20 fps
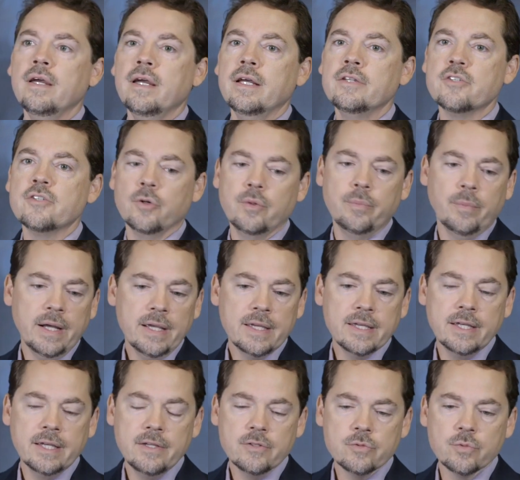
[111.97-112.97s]
And so, in my
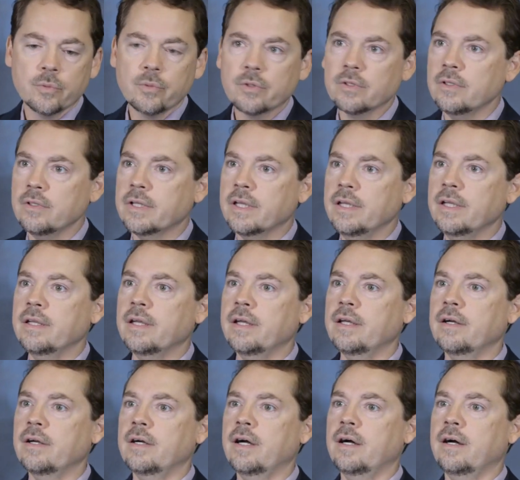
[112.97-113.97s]
case, where we're looking
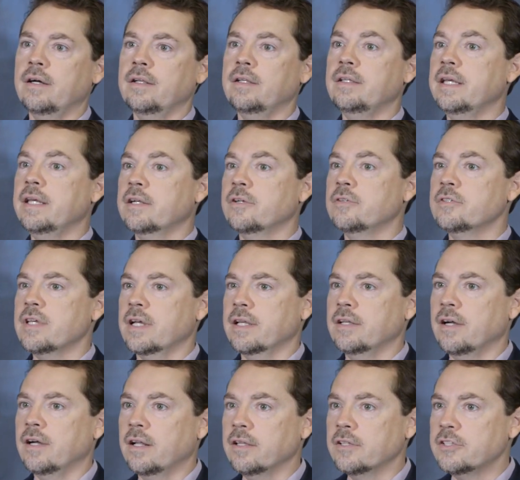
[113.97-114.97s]
at uh,
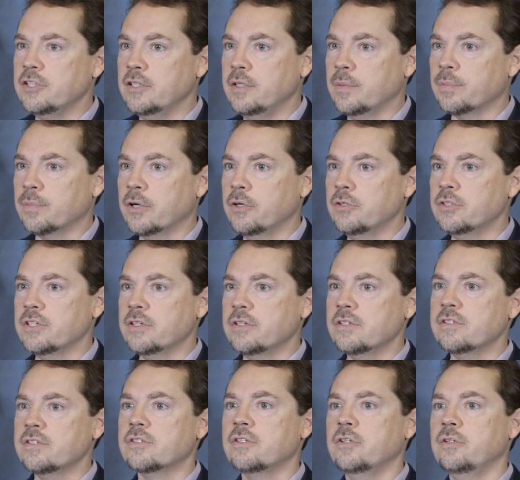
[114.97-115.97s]
nanotechnology
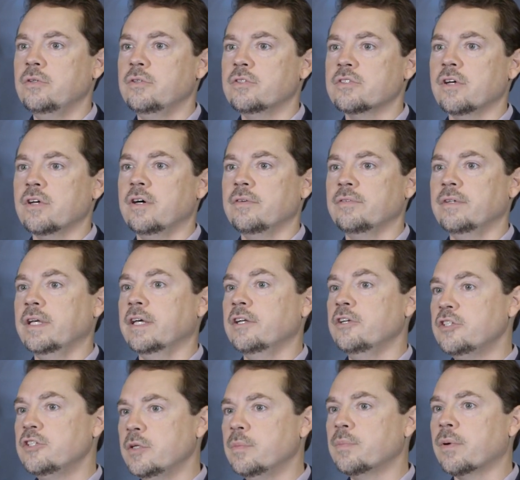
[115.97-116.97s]
approaches to solving
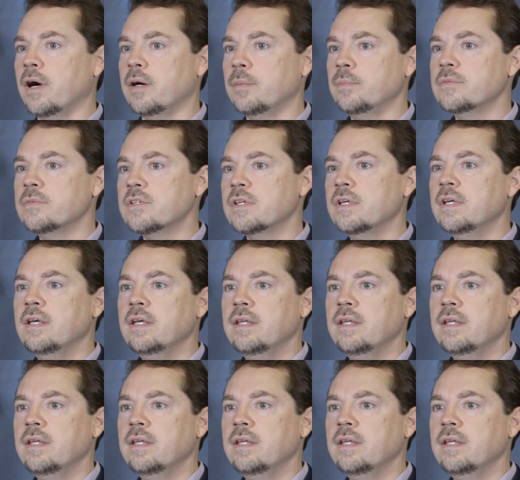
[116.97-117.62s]
energy problems,